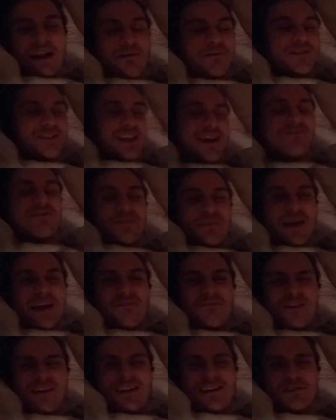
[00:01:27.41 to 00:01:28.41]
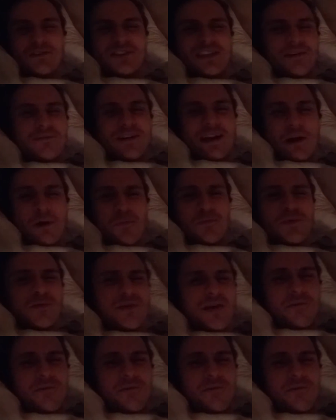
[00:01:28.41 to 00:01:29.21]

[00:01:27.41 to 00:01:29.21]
I would love to make videos that would help you,